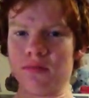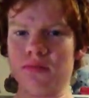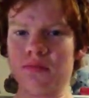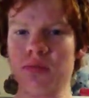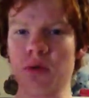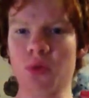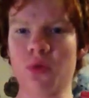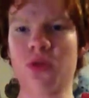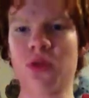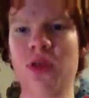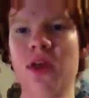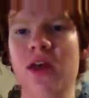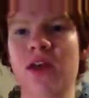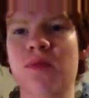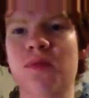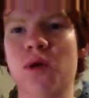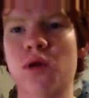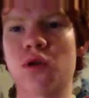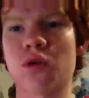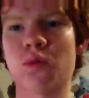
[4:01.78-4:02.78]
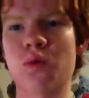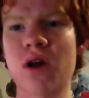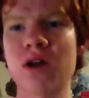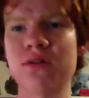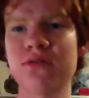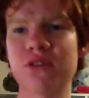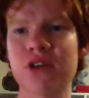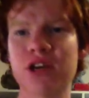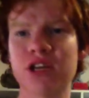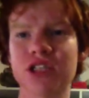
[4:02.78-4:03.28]
But with the Xbox
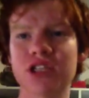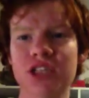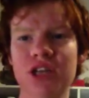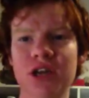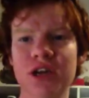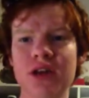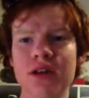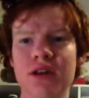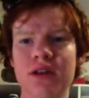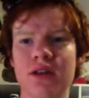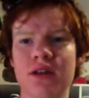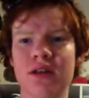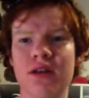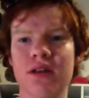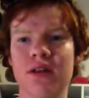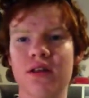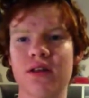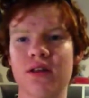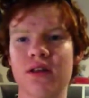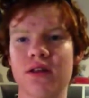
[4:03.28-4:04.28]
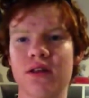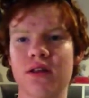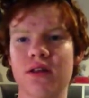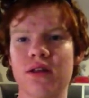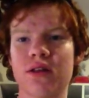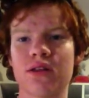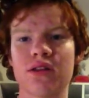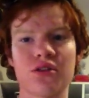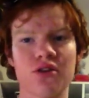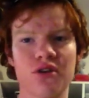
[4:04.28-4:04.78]
One version,
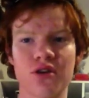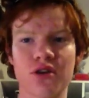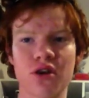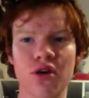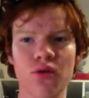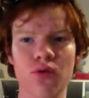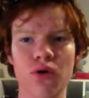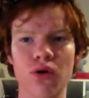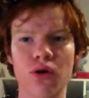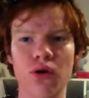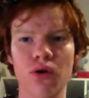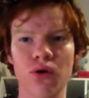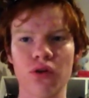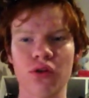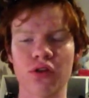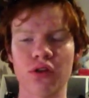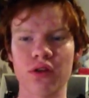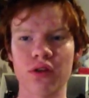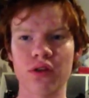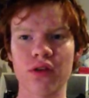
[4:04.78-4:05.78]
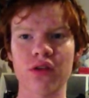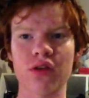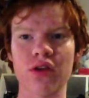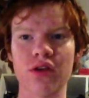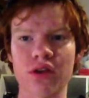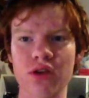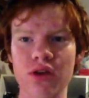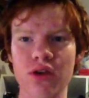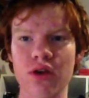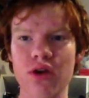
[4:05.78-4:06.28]
there are no walls, so you
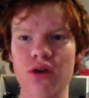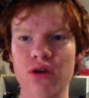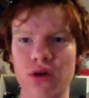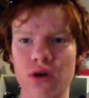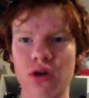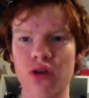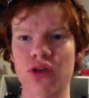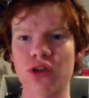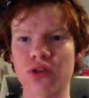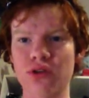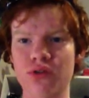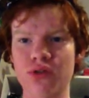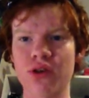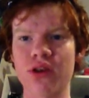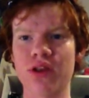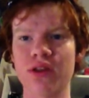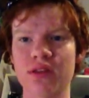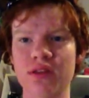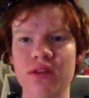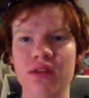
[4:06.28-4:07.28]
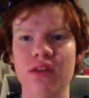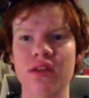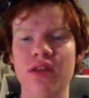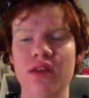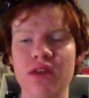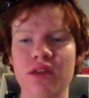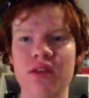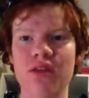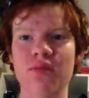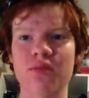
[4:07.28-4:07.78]
can go onto the greens
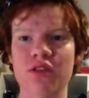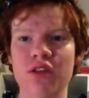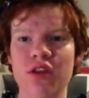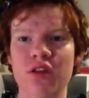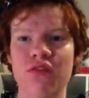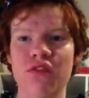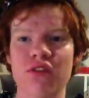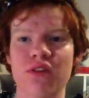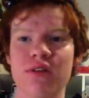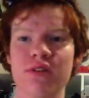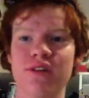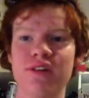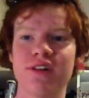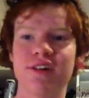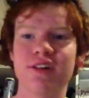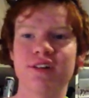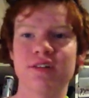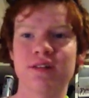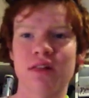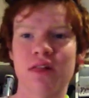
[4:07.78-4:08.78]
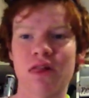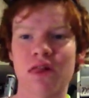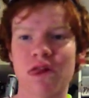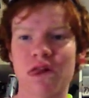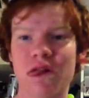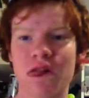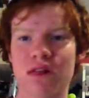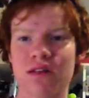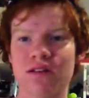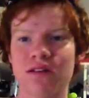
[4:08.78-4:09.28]
themselves.
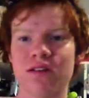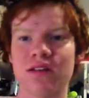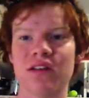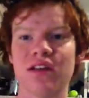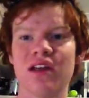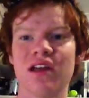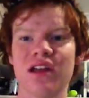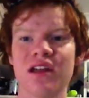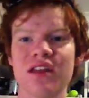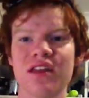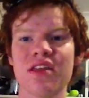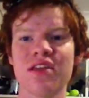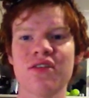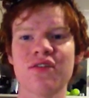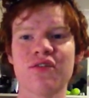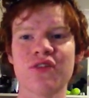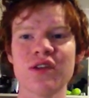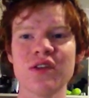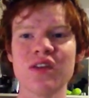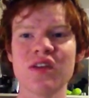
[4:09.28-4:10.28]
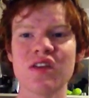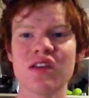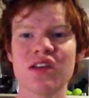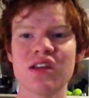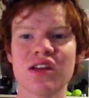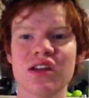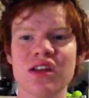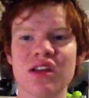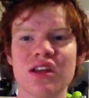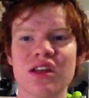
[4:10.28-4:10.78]
Another difference
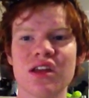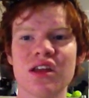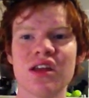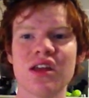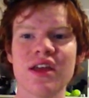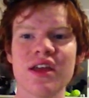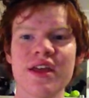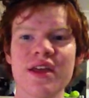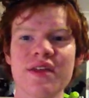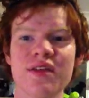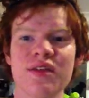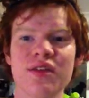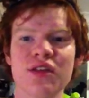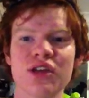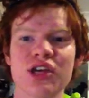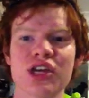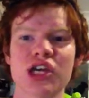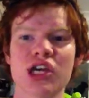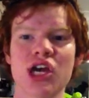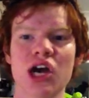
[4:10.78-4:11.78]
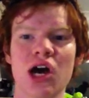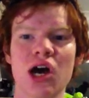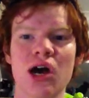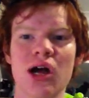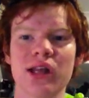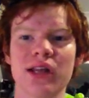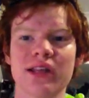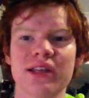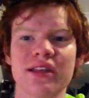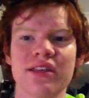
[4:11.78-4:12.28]
is the
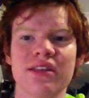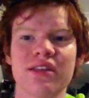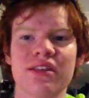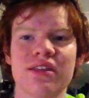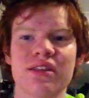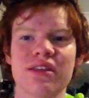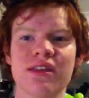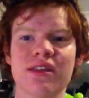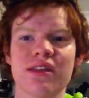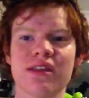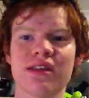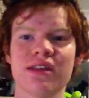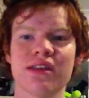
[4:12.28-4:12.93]
car list.